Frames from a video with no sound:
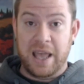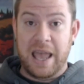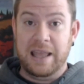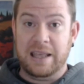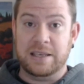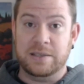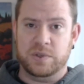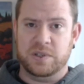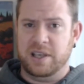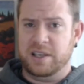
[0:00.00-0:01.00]
the 80s,
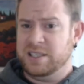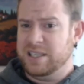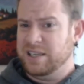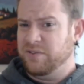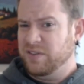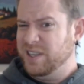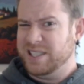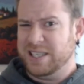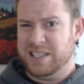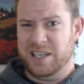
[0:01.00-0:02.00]
which is like 50 to
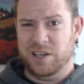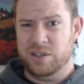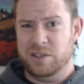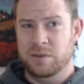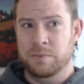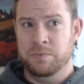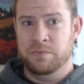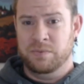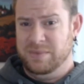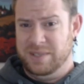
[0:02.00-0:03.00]
60 years,
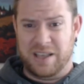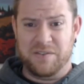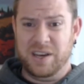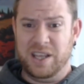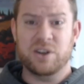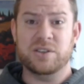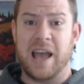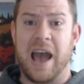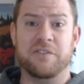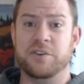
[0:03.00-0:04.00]
70 years
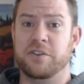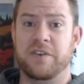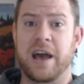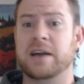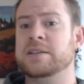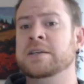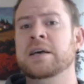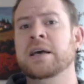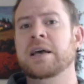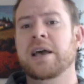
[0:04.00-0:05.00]
after the fact.
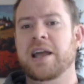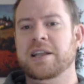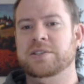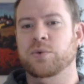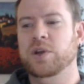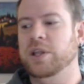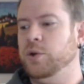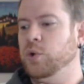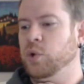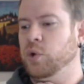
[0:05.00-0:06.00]
And it's a really
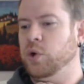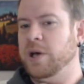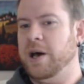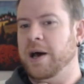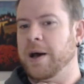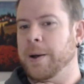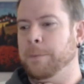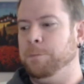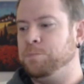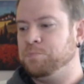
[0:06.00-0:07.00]
cool,
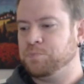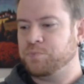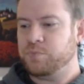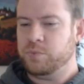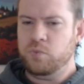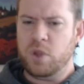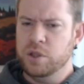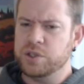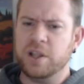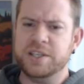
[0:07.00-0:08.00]

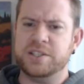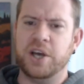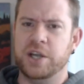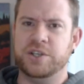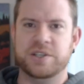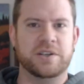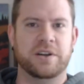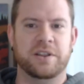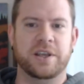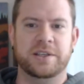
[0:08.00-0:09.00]
there's all these touches on
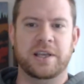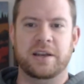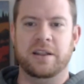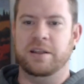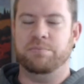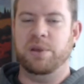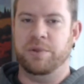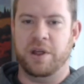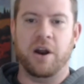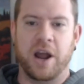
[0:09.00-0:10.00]
the things that people
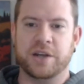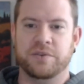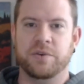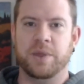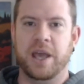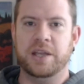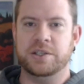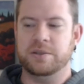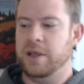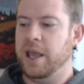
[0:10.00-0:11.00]
that are actually from the
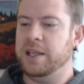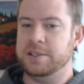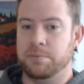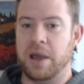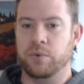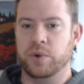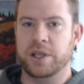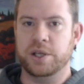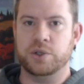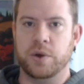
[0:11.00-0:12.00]
80s might
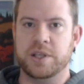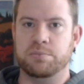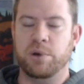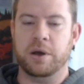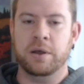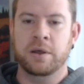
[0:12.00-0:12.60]
really enjoy this book.